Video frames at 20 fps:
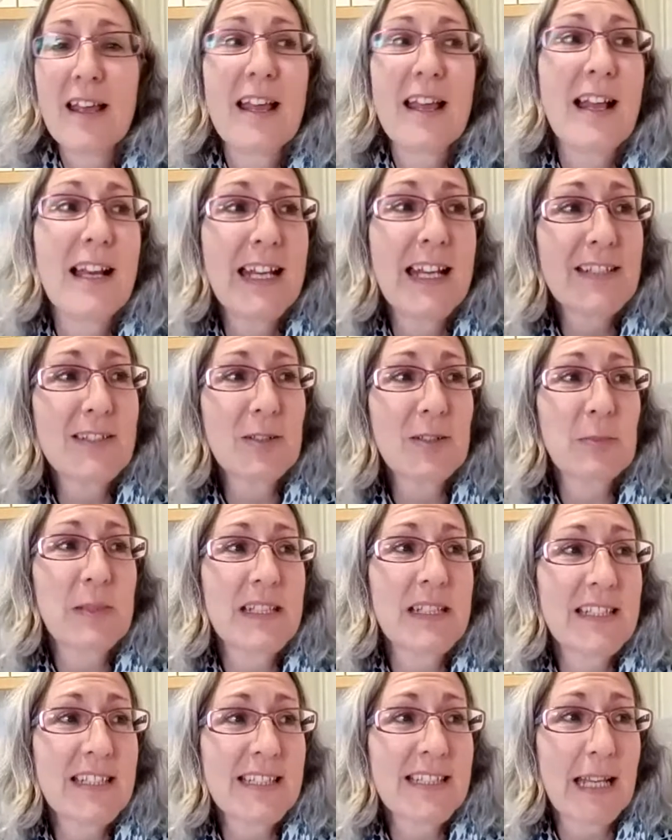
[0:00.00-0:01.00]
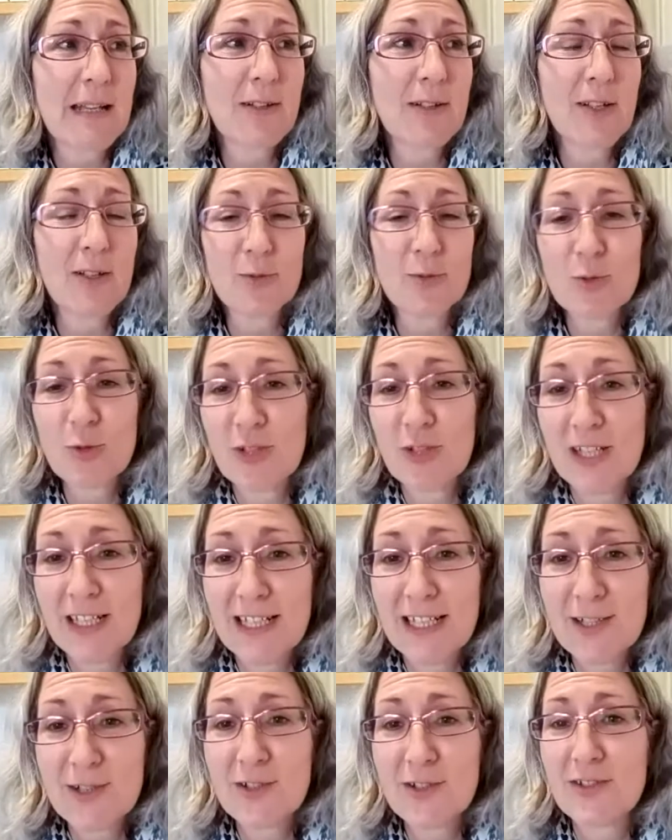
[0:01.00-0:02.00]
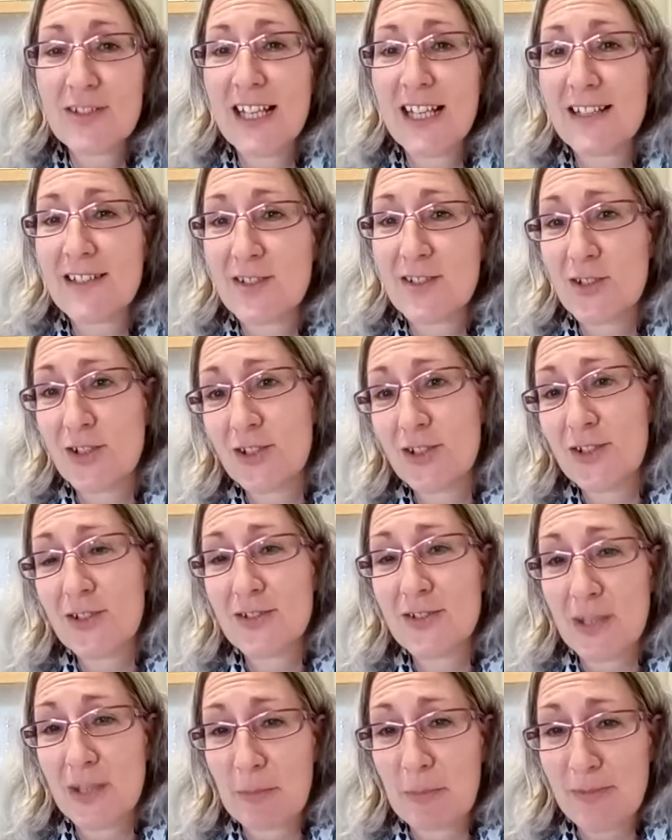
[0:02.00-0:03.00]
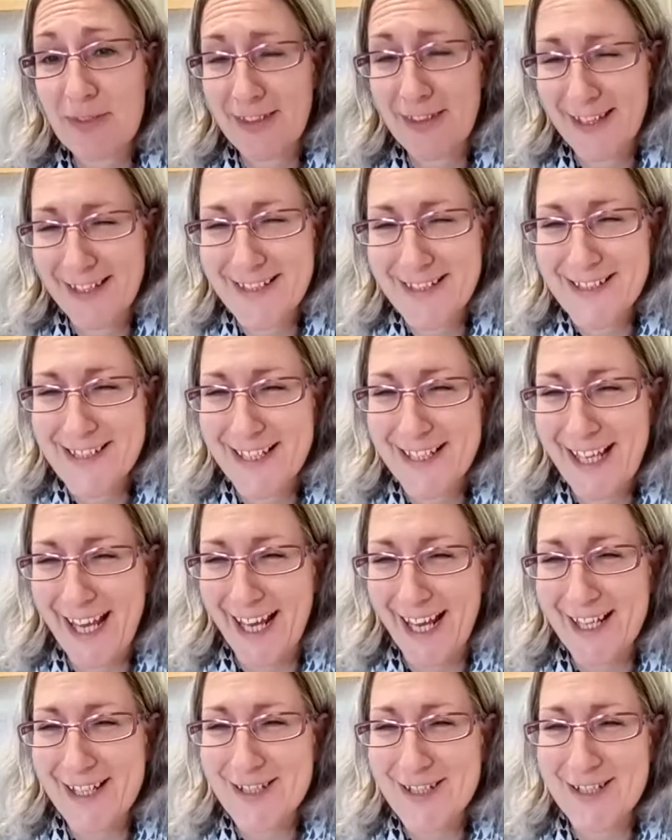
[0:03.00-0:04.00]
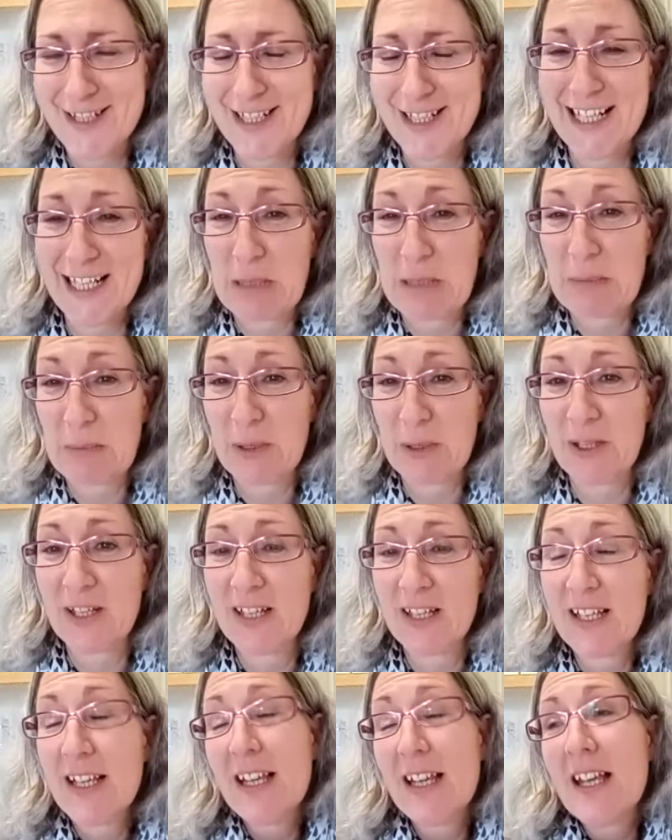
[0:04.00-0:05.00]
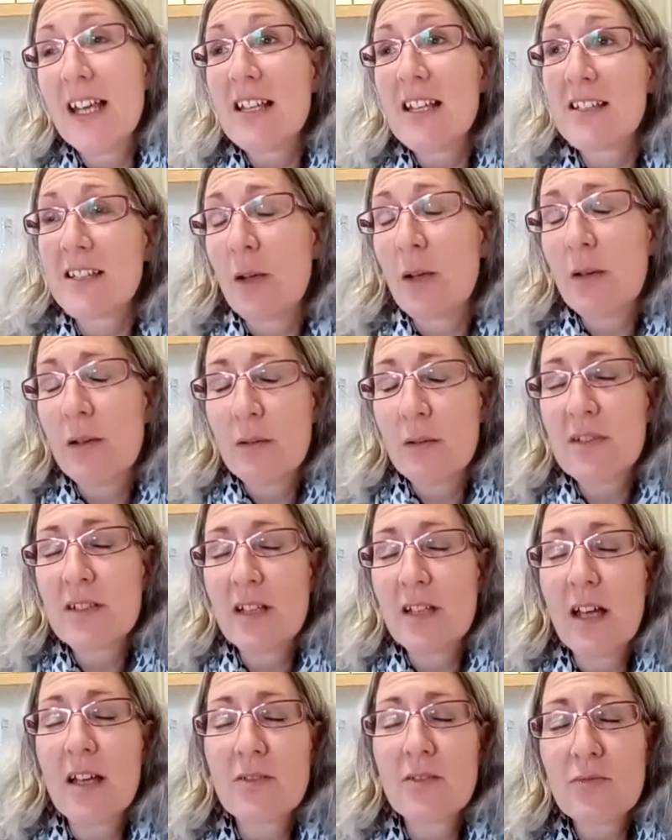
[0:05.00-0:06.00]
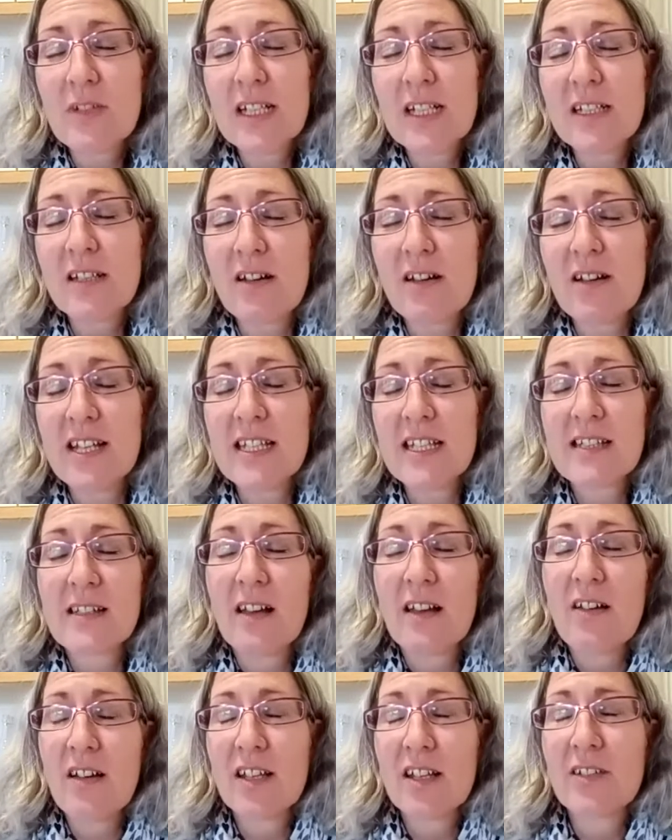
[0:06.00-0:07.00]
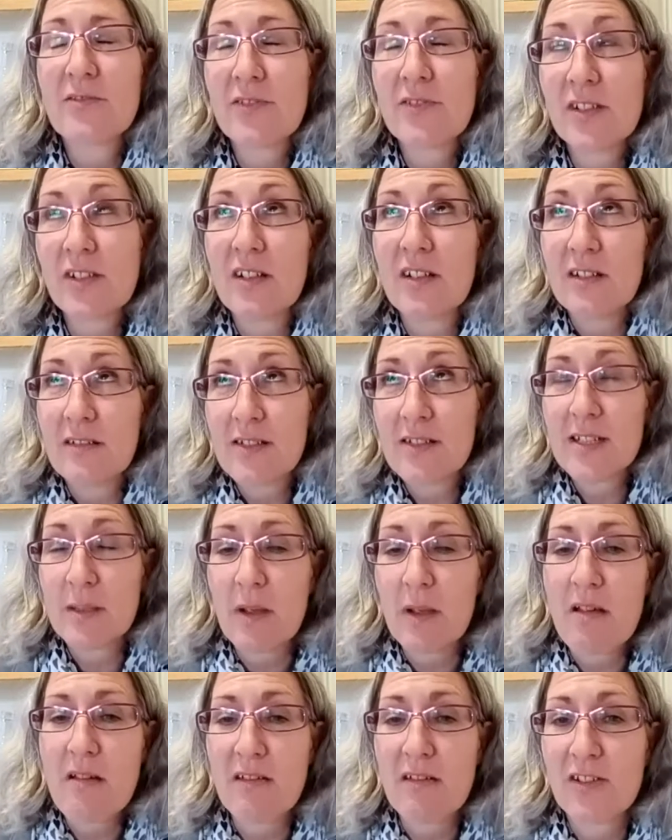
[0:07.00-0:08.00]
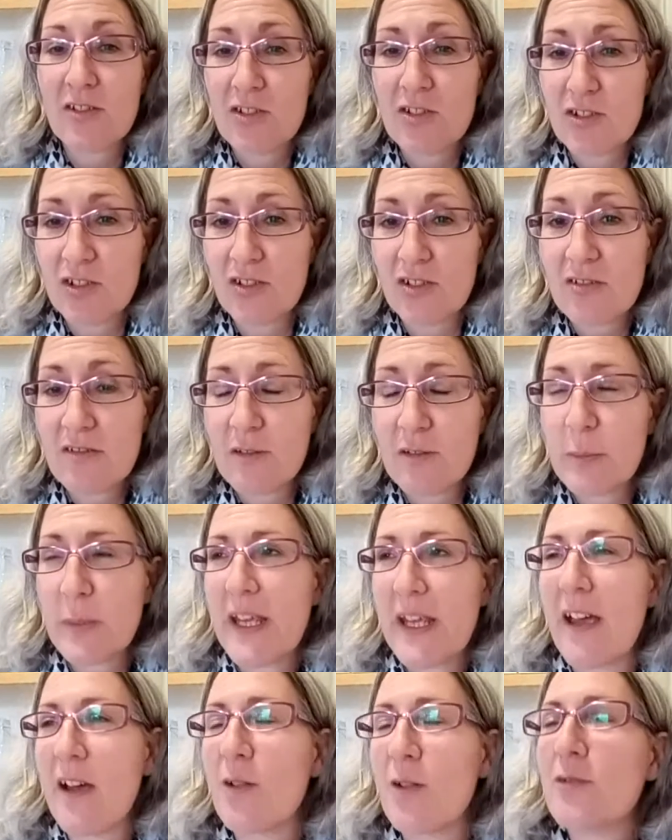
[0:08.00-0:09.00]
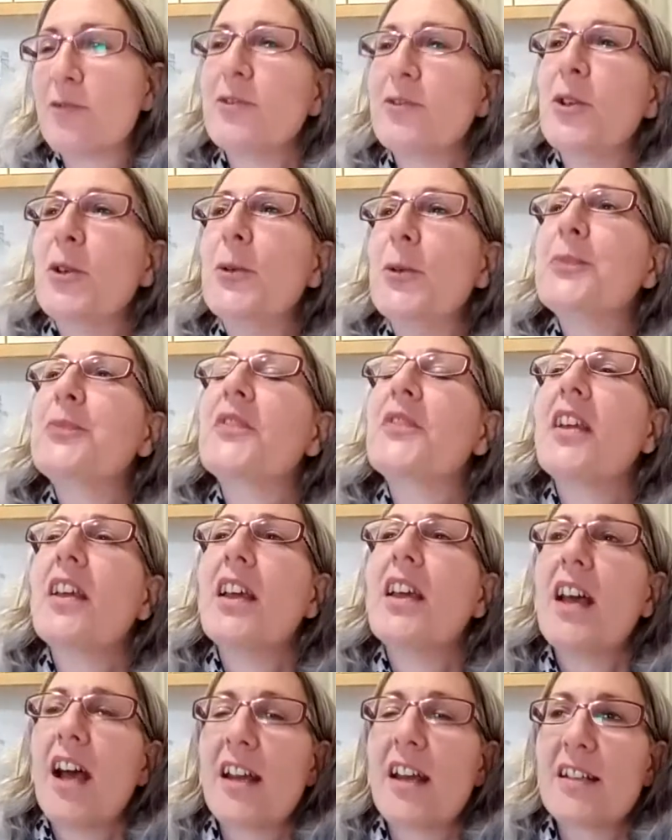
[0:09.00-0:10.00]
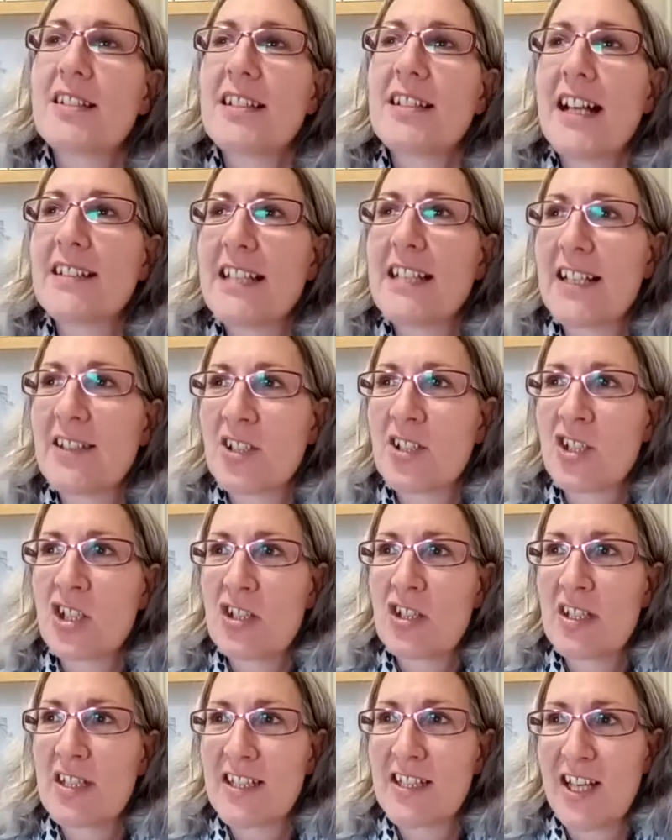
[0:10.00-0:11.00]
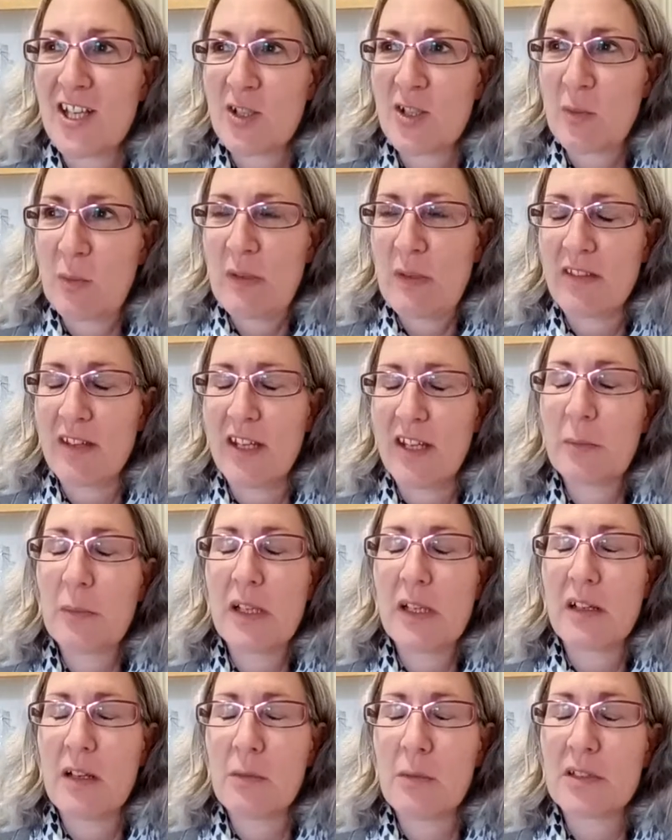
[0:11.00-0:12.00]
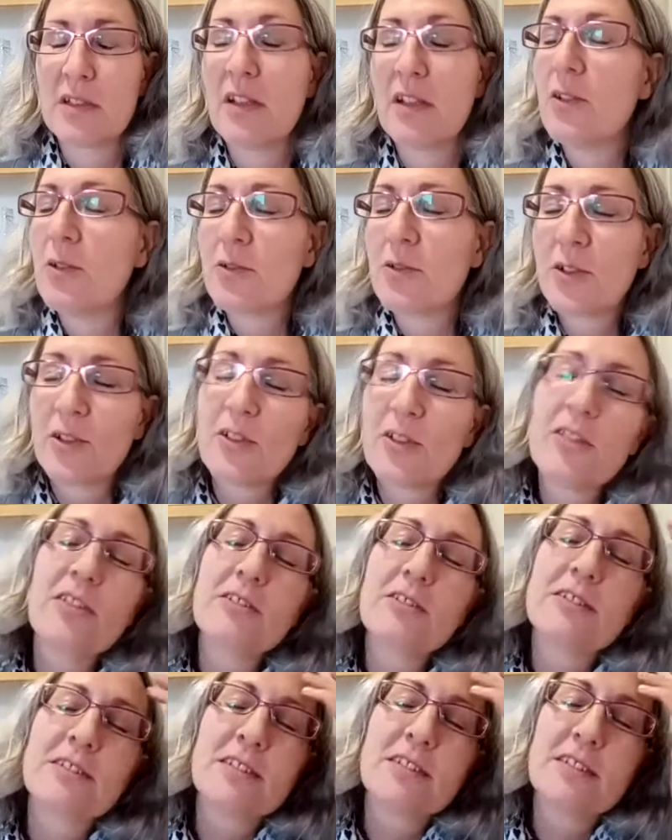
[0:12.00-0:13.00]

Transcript: at least I'd be in the same country. At least you'd get to do some things occasionally. But so it was really nice that I could feel like there's something I could do that would be helpful. And I sat down to do this session with him, and I was like, oh God,